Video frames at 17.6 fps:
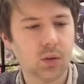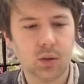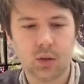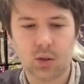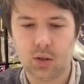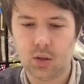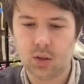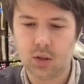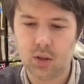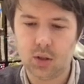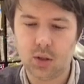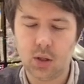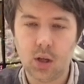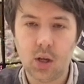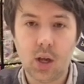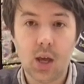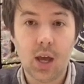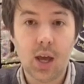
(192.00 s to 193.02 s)

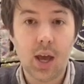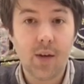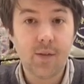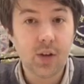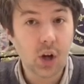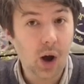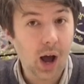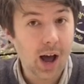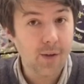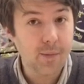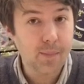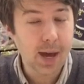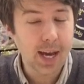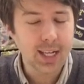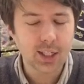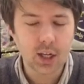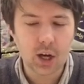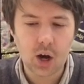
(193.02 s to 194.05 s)
If you don't have
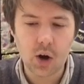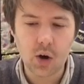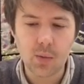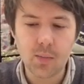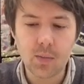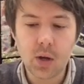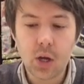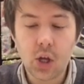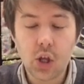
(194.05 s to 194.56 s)
paint at home,